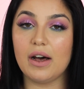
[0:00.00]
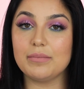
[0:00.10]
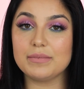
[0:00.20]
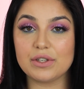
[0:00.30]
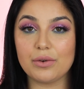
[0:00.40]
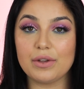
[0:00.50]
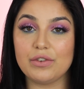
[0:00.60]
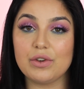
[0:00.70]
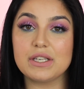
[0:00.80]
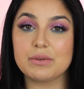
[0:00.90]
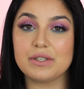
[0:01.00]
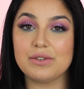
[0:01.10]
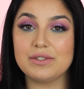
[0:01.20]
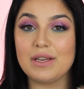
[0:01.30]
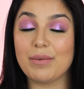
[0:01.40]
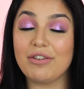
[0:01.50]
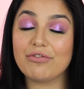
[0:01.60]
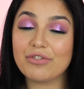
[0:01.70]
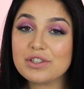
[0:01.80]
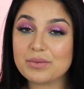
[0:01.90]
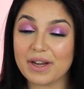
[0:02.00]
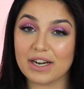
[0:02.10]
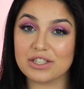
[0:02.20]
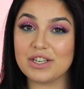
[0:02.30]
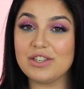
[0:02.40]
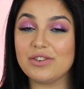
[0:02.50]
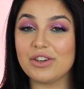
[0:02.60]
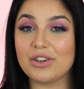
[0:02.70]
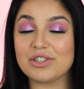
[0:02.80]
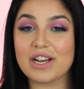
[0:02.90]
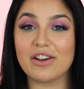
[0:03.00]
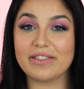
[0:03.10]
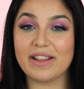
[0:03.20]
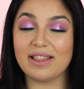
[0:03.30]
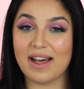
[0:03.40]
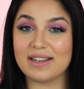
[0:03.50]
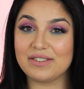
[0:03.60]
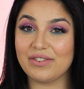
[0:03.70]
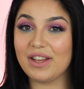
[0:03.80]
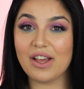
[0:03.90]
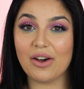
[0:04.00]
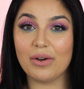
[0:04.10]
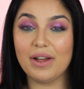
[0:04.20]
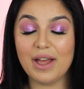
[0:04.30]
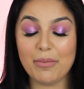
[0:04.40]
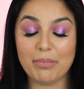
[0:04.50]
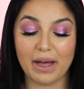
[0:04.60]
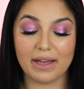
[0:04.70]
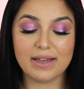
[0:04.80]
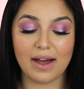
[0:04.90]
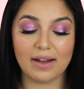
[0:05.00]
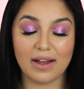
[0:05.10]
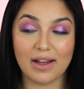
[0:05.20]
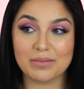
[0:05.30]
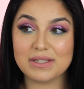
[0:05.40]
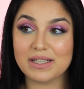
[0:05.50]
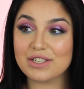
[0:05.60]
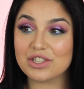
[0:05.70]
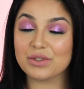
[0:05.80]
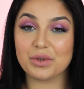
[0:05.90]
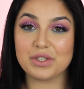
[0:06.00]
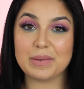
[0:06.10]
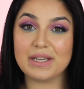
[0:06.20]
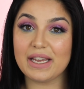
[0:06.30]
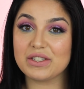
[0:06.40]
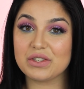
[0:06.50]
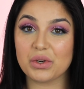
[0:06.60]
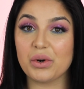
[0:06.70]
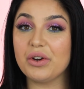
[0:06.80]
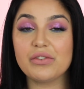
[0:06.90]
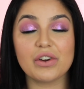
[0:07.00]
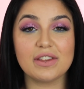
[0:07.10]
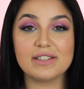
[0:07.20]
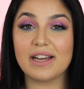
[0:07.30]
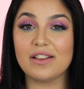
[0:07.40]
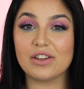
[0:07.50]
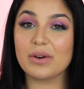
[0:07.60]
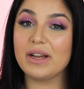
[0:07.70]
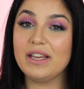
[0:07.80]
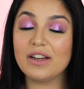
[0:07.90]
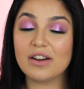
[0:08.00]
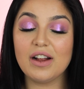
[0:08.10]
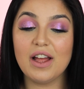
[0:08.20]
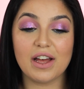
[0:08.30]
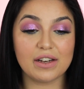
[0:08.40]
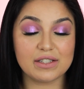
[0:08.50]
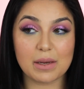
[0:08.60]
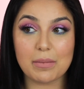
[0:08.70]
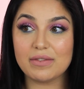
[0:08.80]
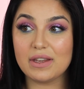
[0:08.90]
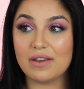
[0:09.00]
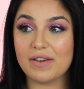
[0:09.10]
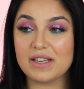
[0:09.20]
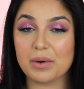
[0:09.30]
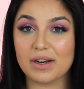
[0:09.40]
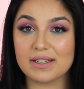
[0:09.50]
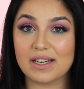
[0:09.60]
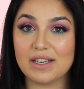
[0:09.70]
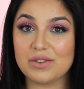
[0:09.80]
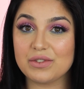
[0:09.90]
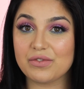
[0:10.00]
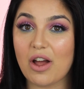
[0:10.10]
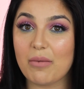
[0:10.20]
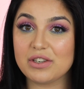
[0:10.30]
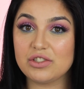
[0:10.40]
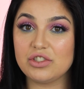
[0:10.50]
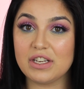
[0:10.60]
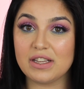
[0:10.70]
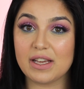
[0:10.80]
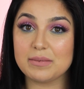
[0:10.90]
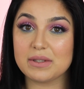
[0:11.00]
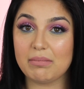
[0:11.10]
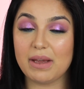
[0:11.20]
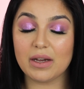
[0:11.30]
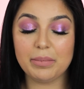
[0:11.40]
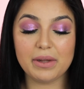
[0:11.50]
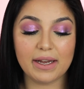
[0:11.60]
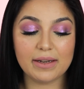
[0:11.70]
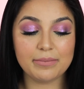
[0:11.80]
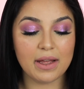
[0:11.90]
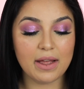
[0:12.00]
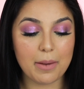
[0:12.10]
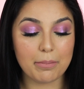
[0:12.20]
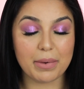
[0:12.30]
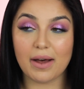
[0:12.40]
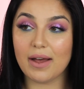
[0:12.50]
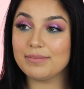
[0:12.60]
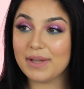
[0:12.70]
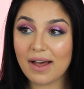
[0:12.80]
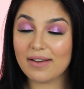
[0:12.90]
So if you guys want to see my first reaction, you can go check out that last video. But yeah, today's just going to be a tutorial for this eye look right here and some of the face products that I use from Sheglam's makeup line. But yeah,